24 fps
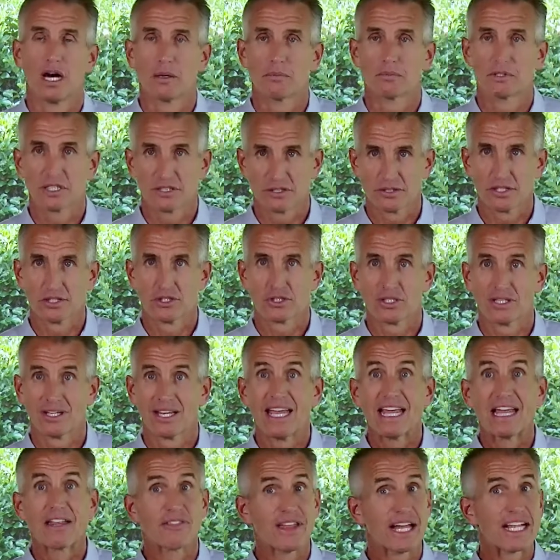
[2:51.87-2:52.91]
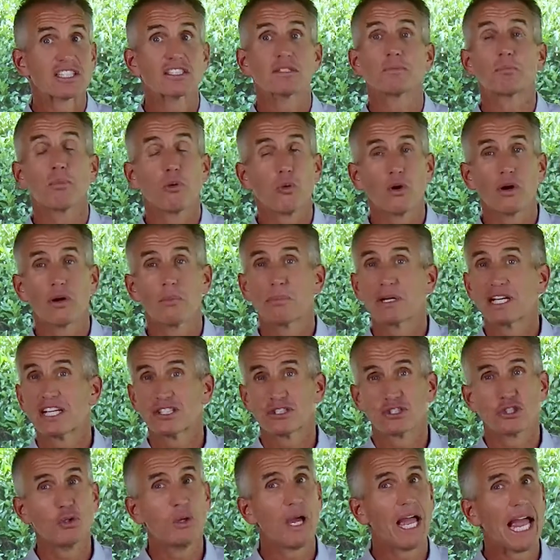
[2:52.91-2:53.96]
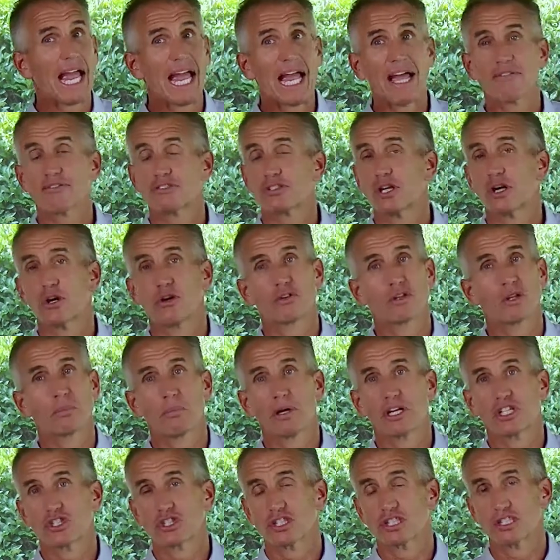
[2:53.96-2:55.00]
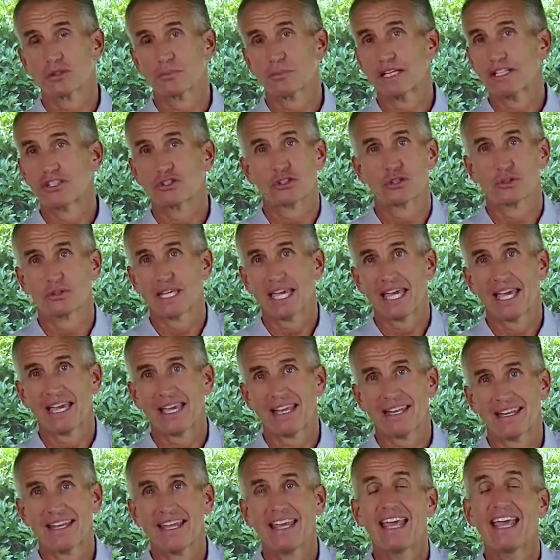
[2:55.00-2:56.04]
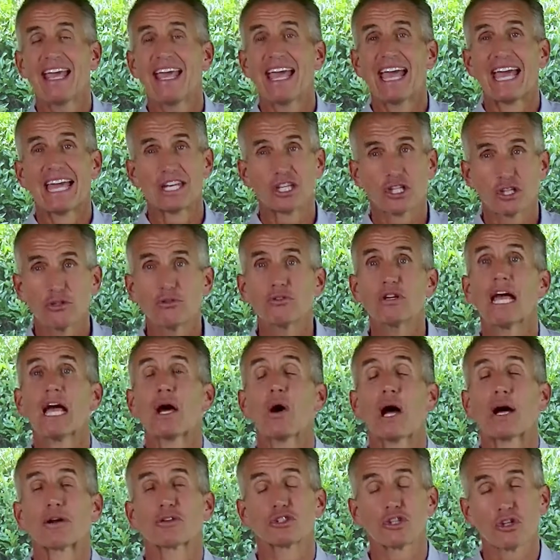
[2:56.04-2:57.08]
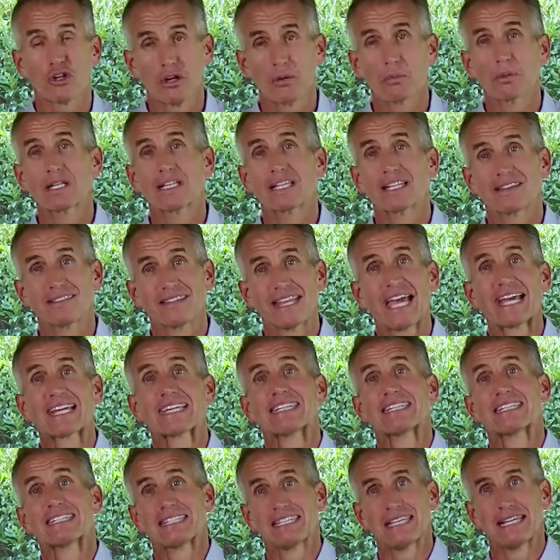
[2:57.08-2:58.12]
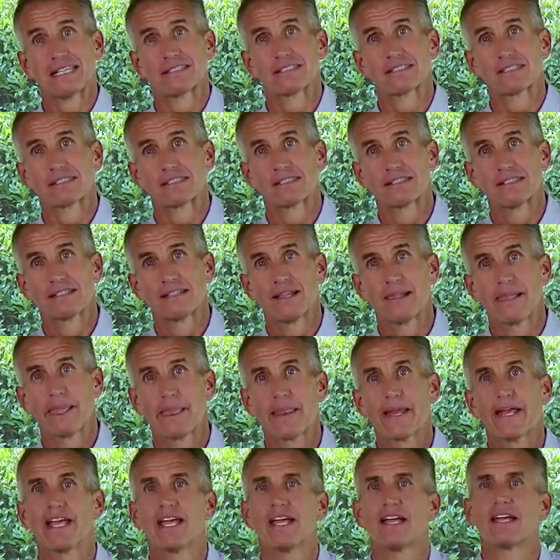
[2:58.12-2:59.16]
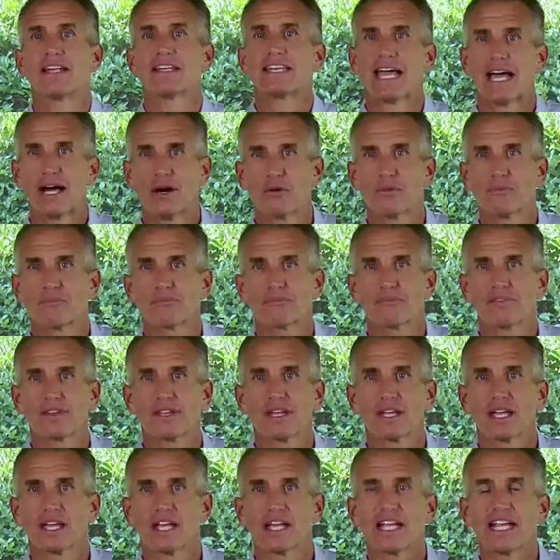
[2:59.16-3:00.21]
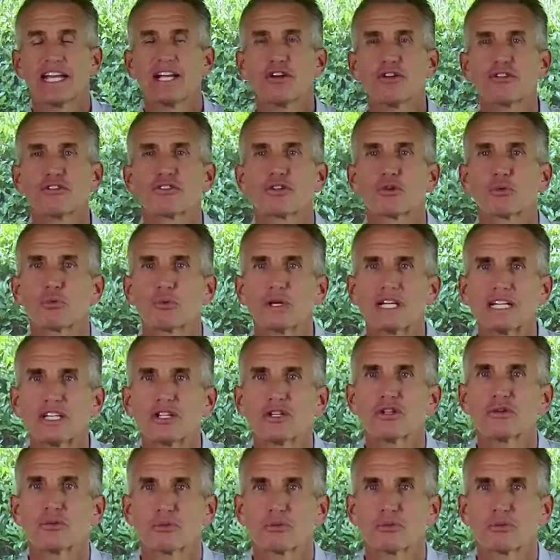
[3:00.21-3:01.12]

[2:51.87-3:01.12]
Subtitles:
decision. That's important because you have to own the budget as best you can, and you know how turbulent that can get. Now, here's the real